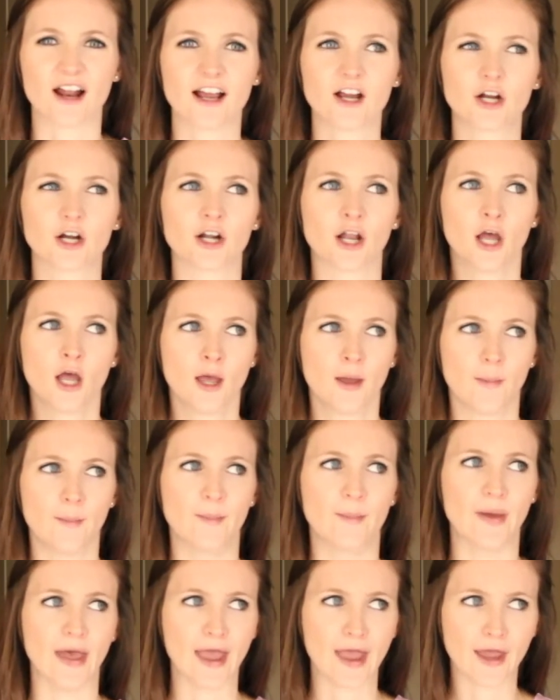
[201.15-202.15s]
I heard
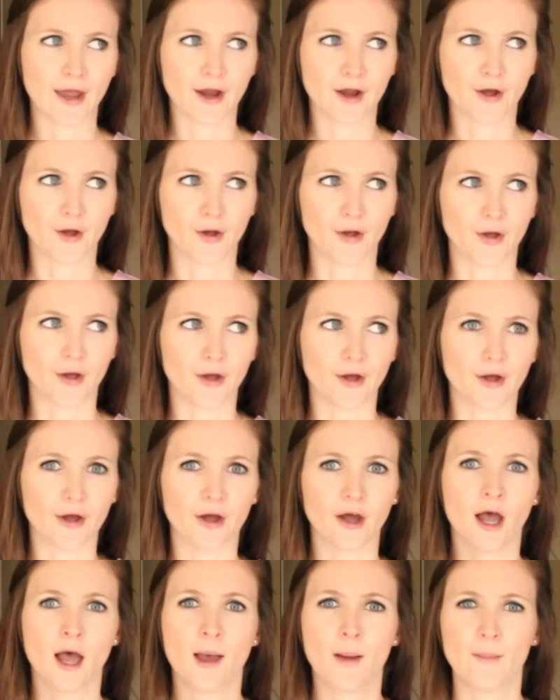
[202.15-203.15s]

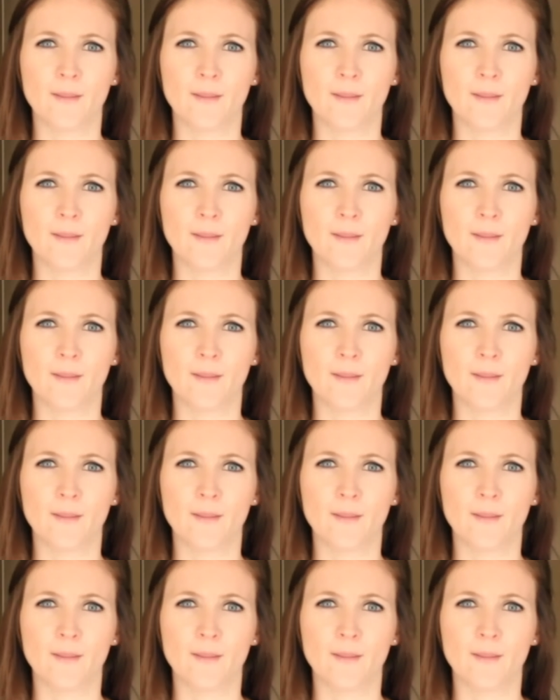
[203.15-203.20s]
bear,